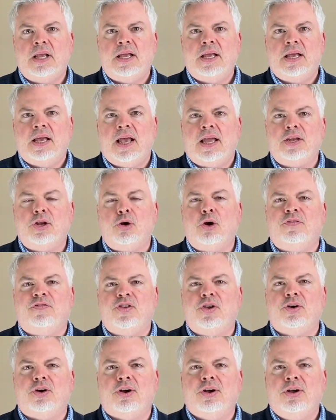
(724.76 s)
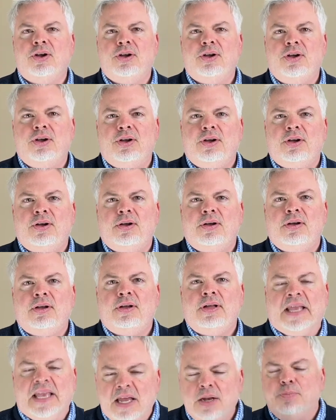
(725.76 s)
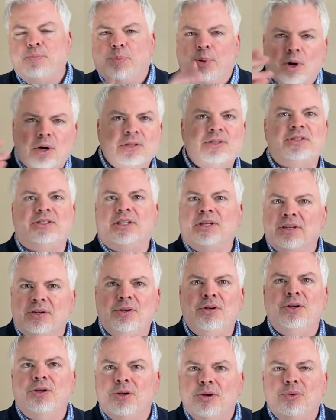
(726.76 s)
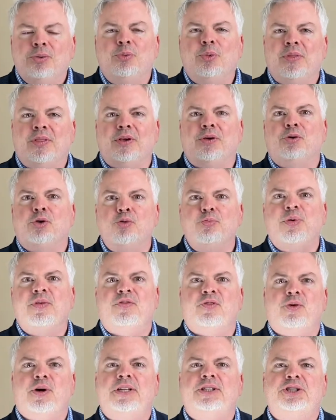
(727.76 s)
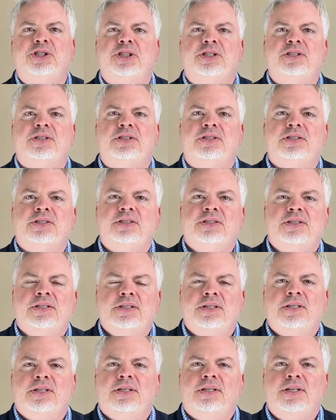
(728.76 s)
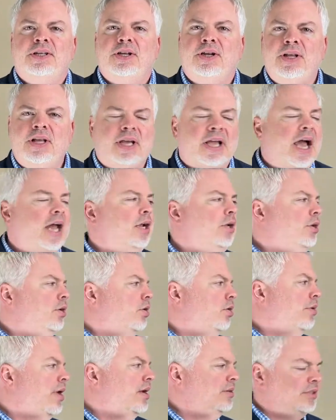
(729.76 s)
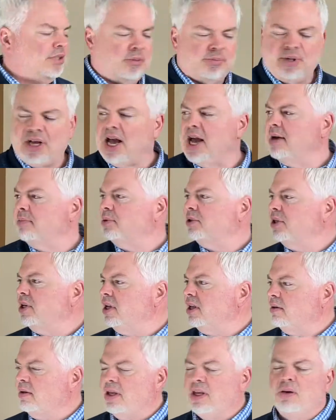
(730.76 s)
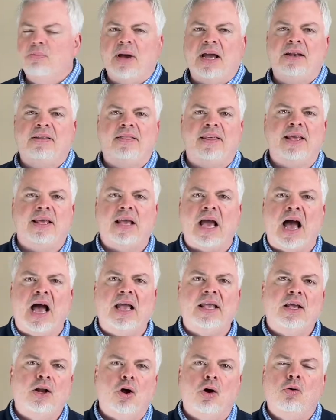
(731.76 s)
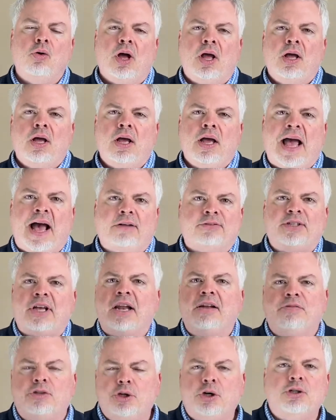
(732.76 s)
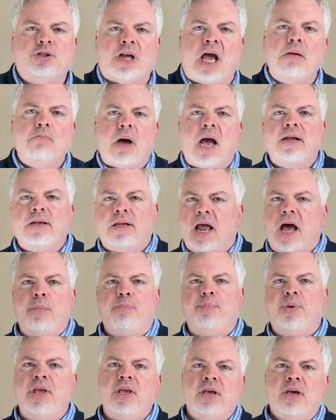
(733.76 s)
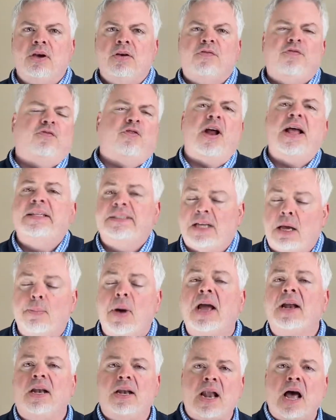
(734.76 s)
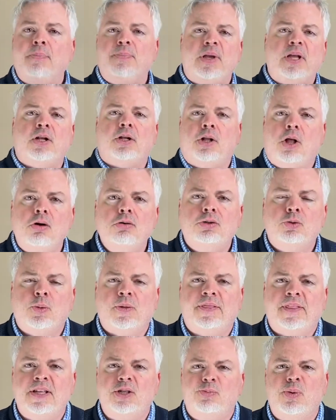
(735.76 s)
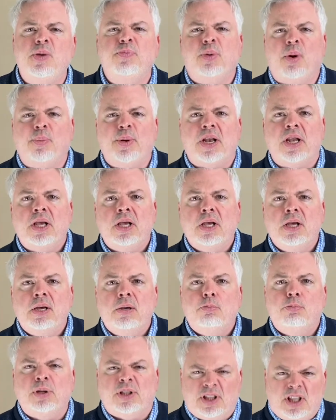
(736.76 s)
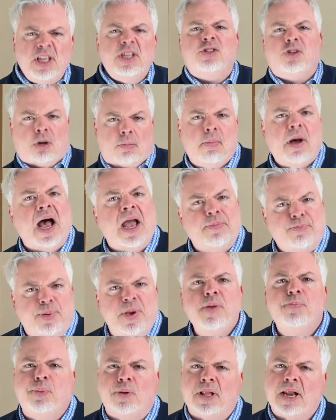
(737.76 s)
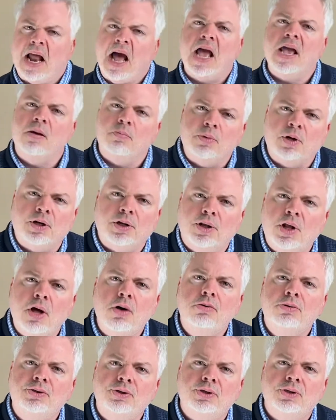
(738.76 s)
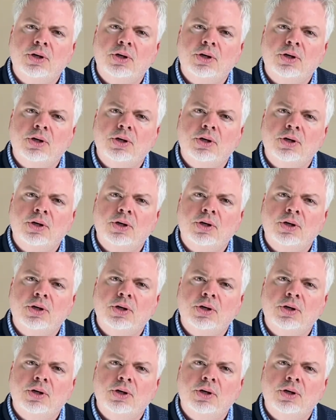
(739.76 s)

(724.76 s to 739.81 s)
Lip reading: And you know, if you're in person with a group of Christians, you know, you kind of look around sometimes and you might think, you know, outside of church, I might not be friends. I might not be close with these people, but these are my people and I am close